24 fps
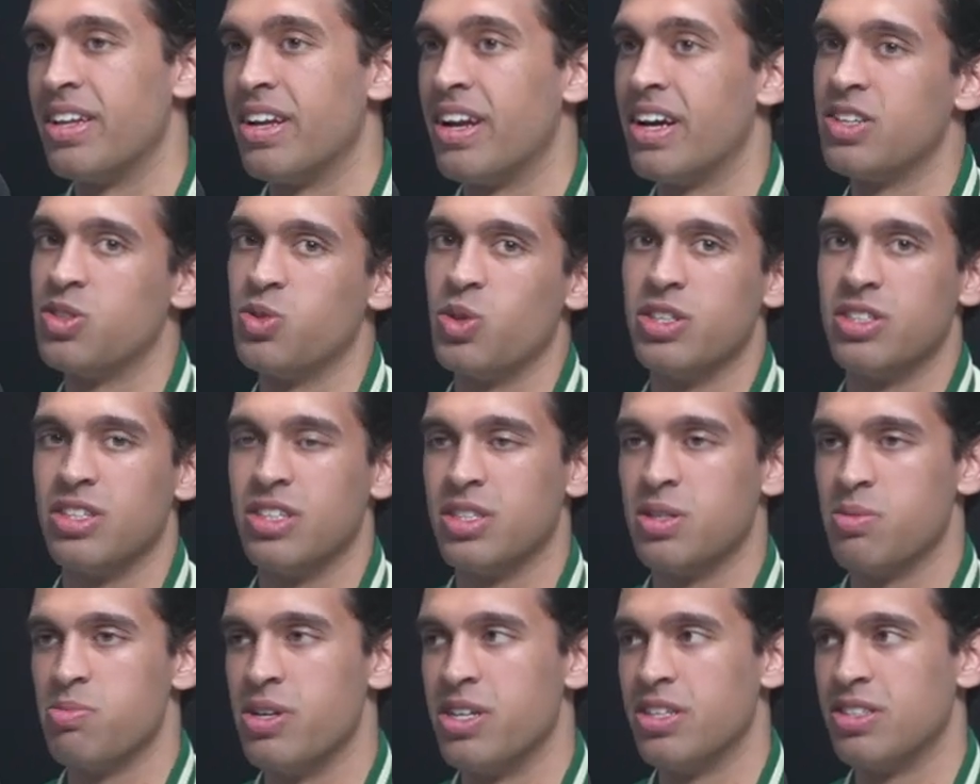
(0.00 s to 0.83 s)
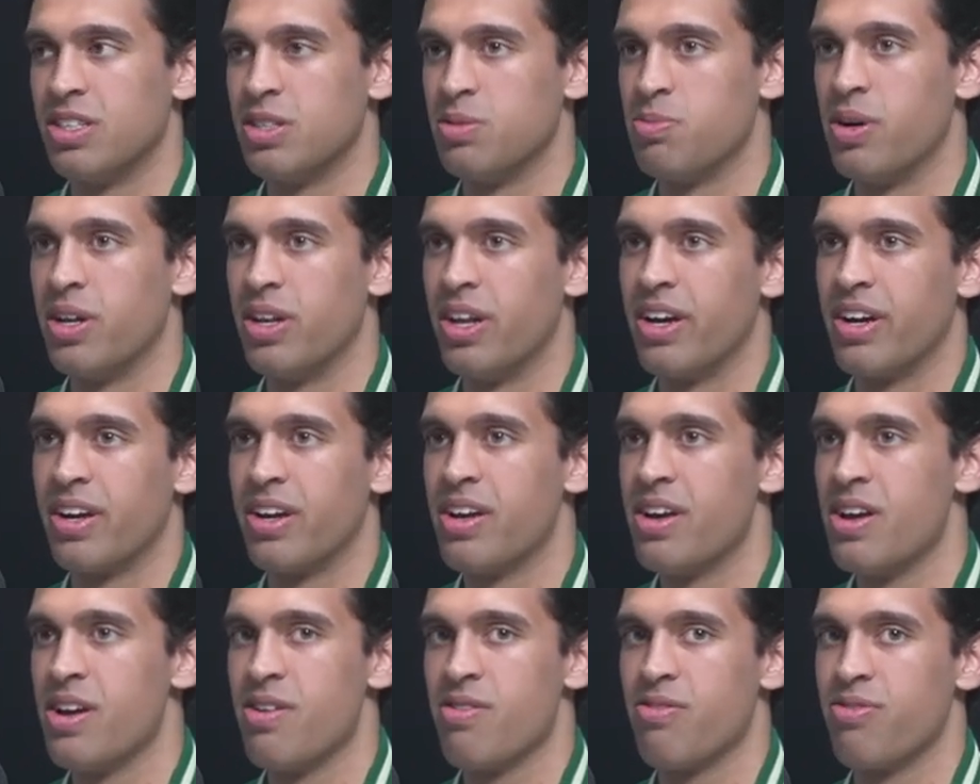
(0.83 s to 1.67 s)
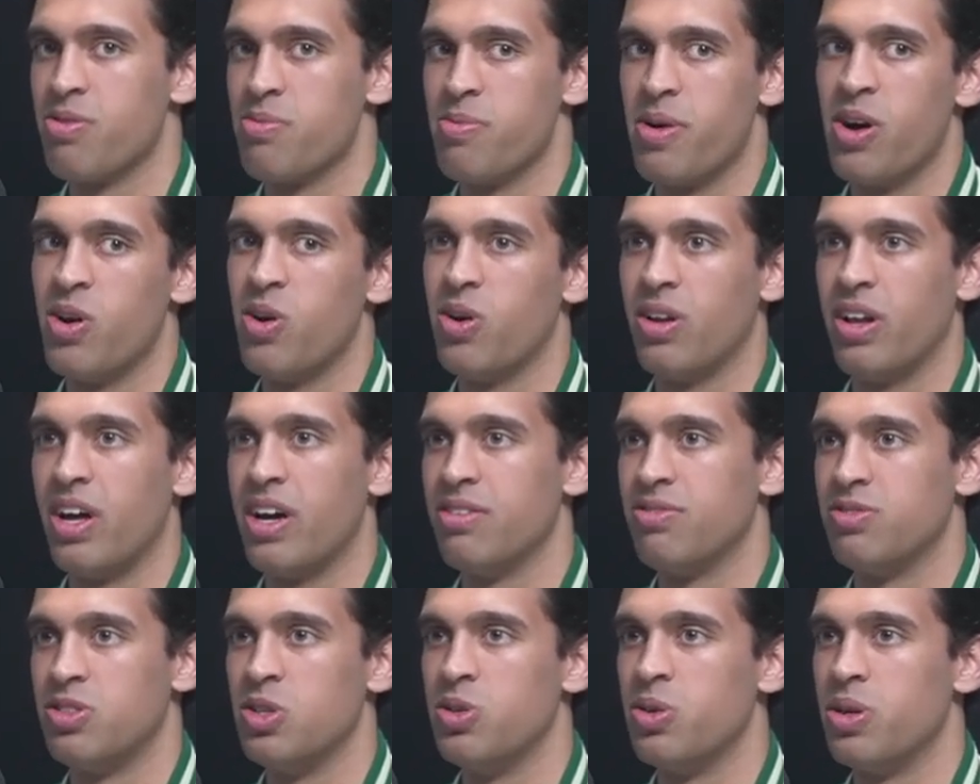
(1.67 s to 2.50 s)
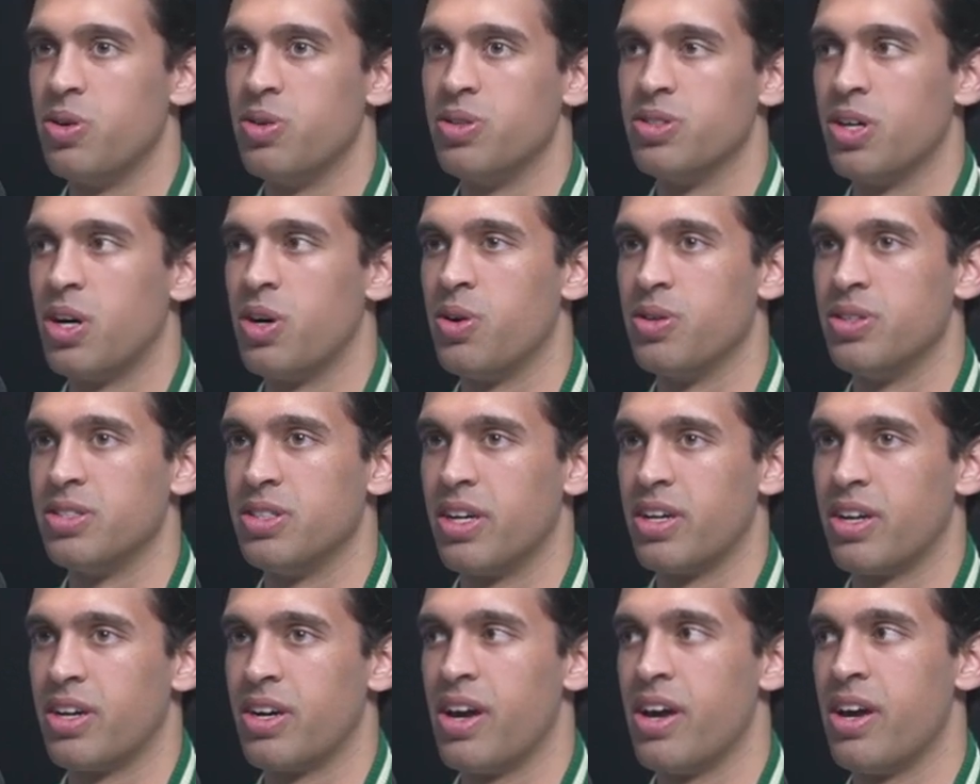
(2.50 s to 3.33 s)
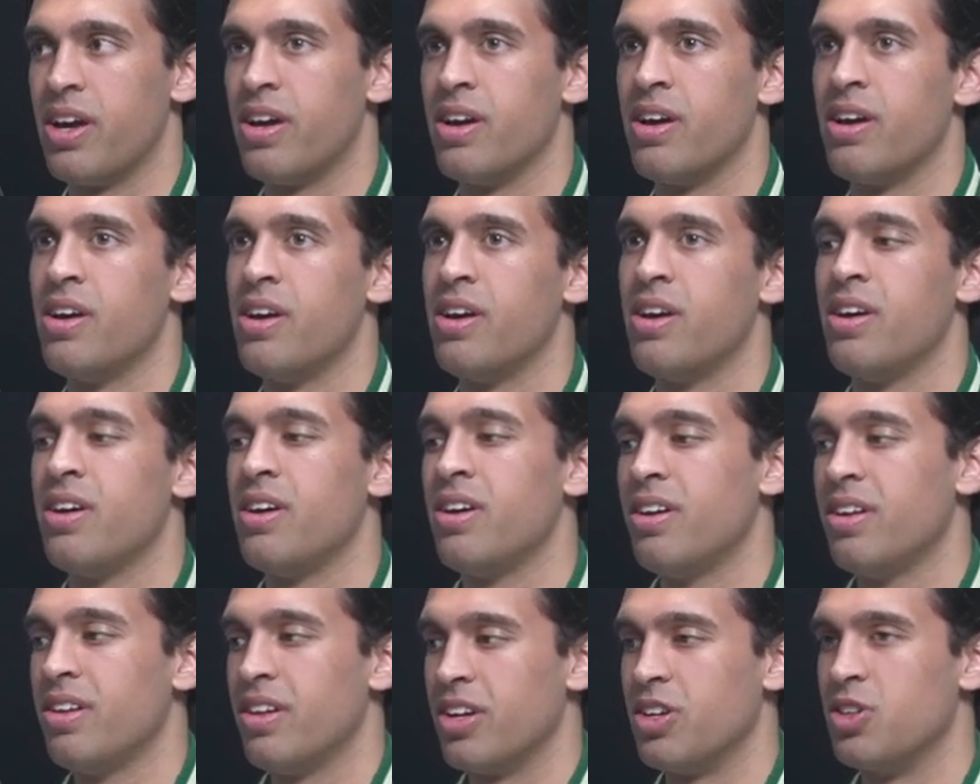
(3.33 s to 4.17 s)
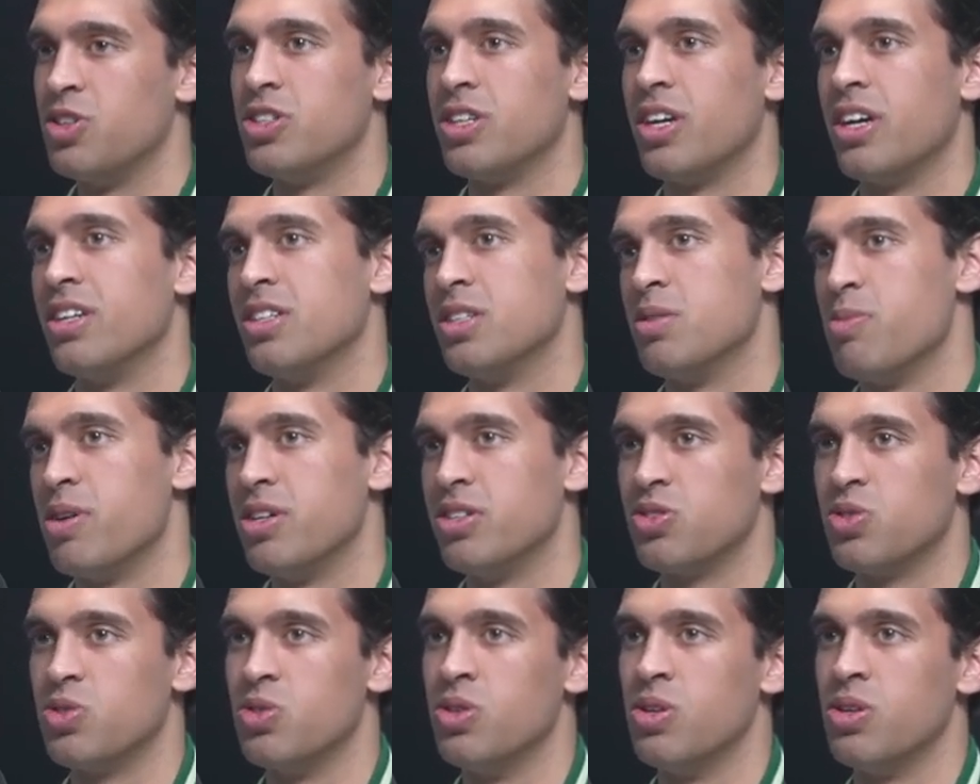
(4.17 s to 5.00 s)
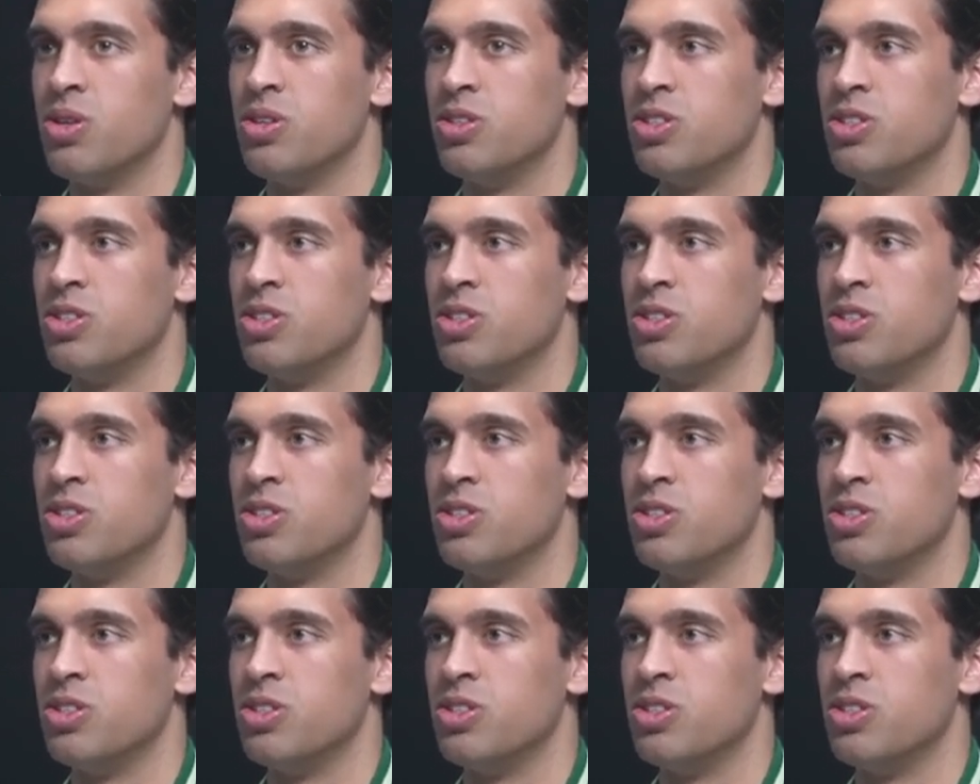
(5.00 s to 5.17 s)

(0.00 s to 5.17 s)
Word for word: then I switched into business. But like for my whole life too, it was always like, hey, like you should get into med school, mm.